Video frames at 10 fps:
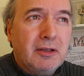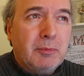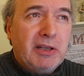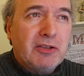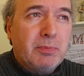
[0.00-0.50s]
It
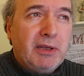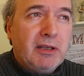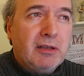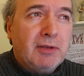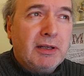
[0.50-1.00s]
may
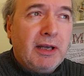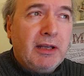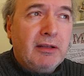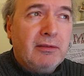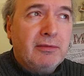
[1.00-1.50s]
speak of a
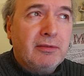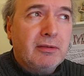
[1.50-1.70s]
kind of